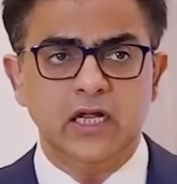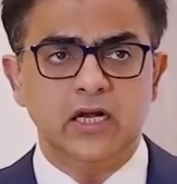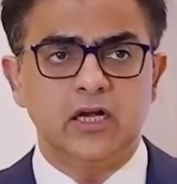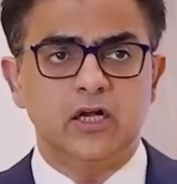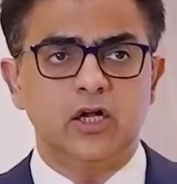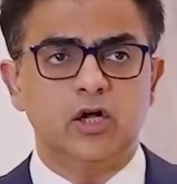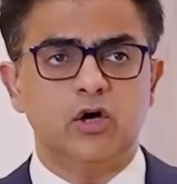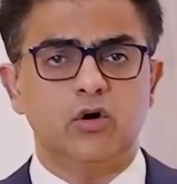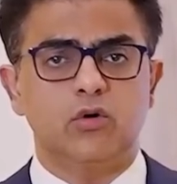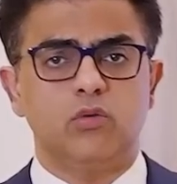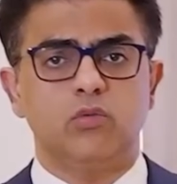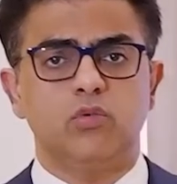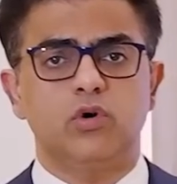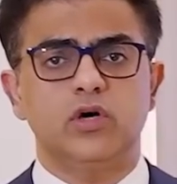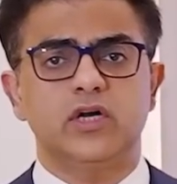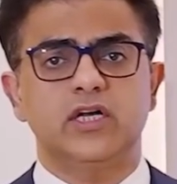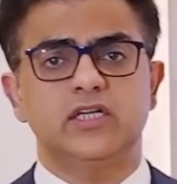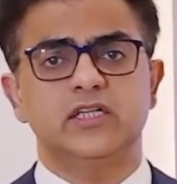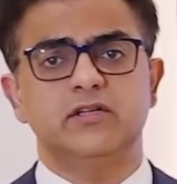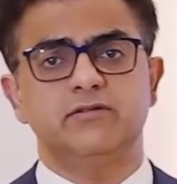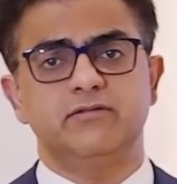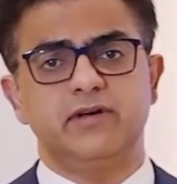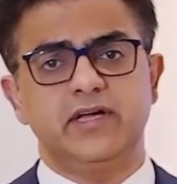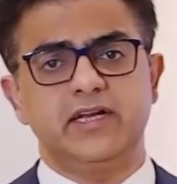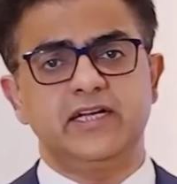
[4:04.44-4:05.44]
Now, what are
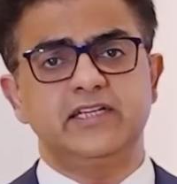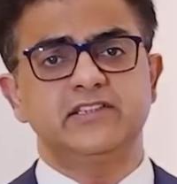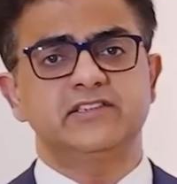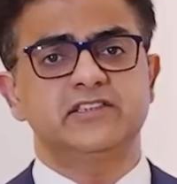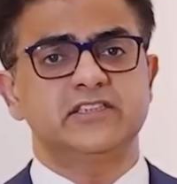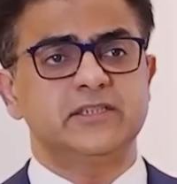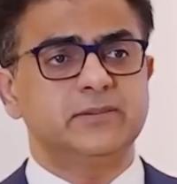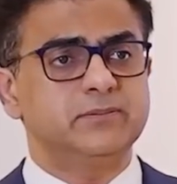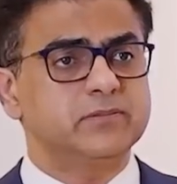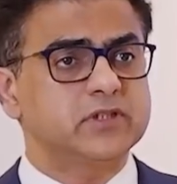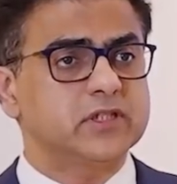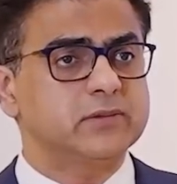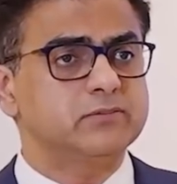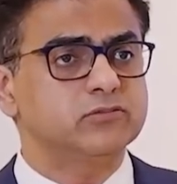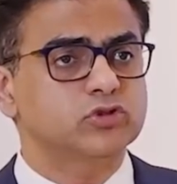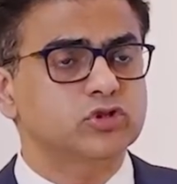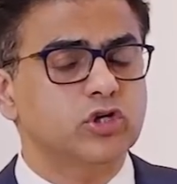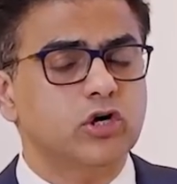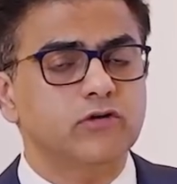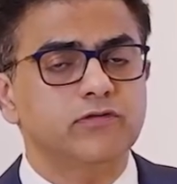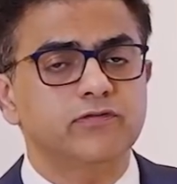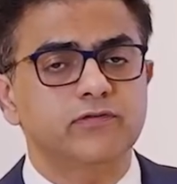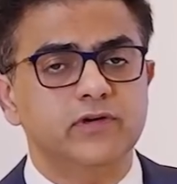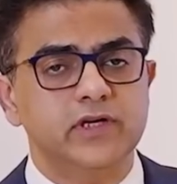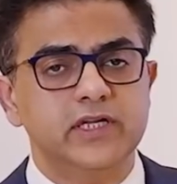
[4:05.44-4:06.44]
the various symptoms
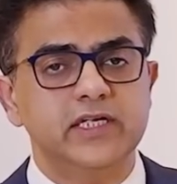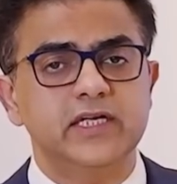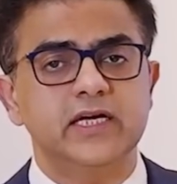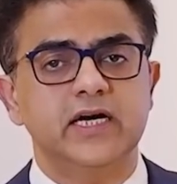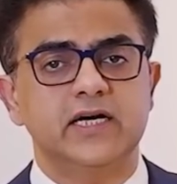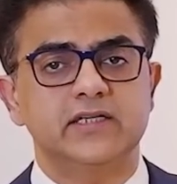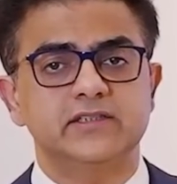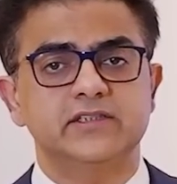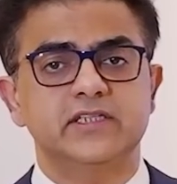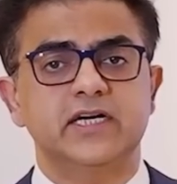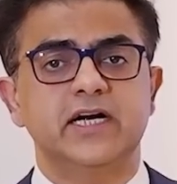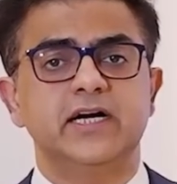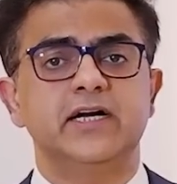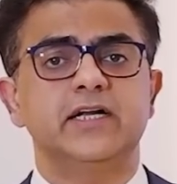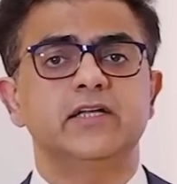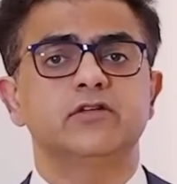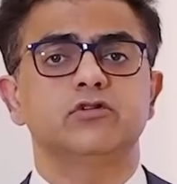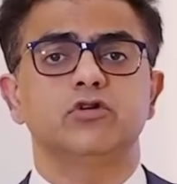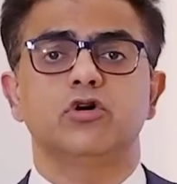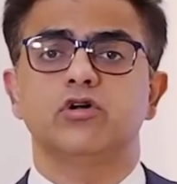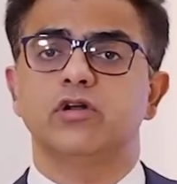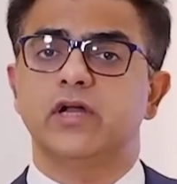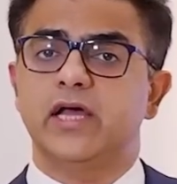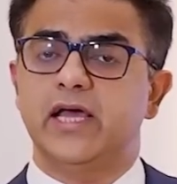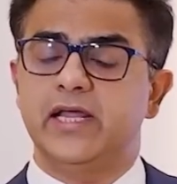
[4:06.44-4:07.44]
of knee arthritis
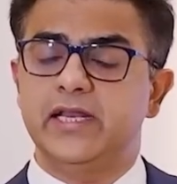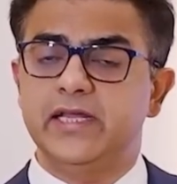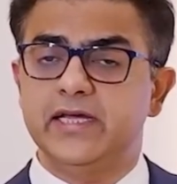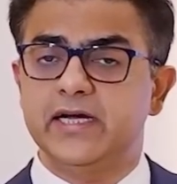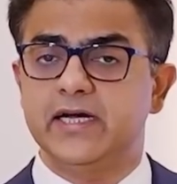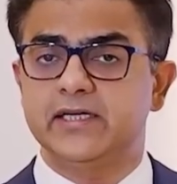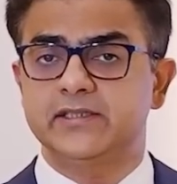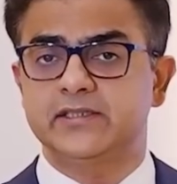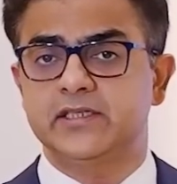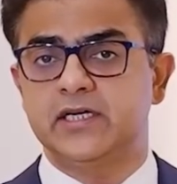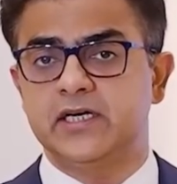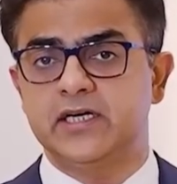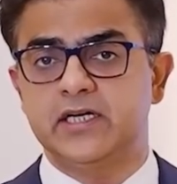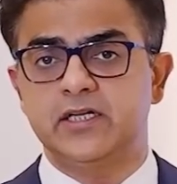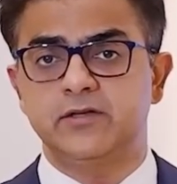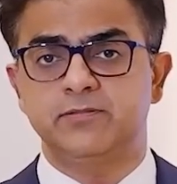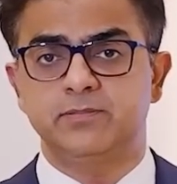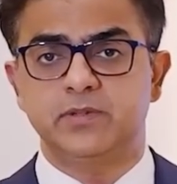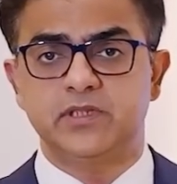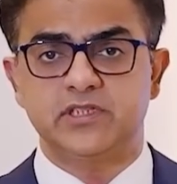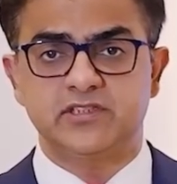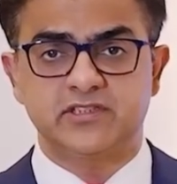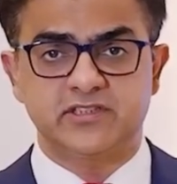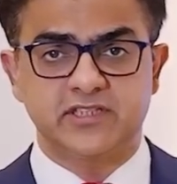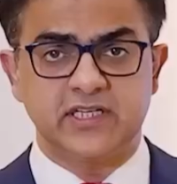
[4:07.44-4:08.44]
or any arthritis
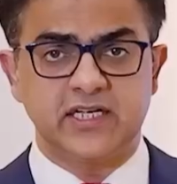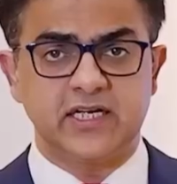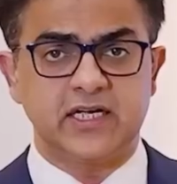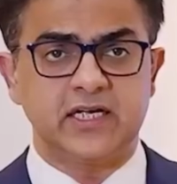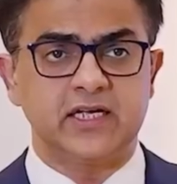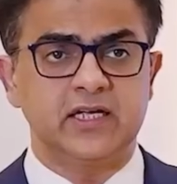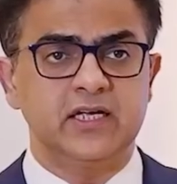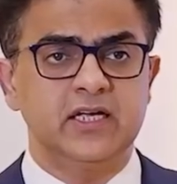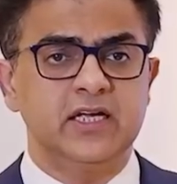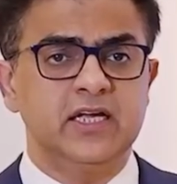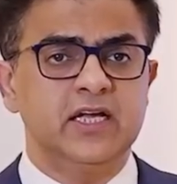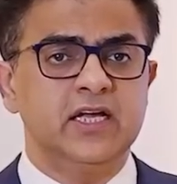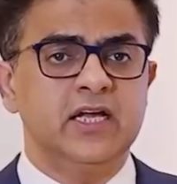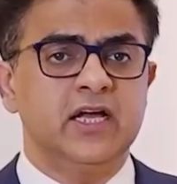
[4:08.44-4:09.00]
per se?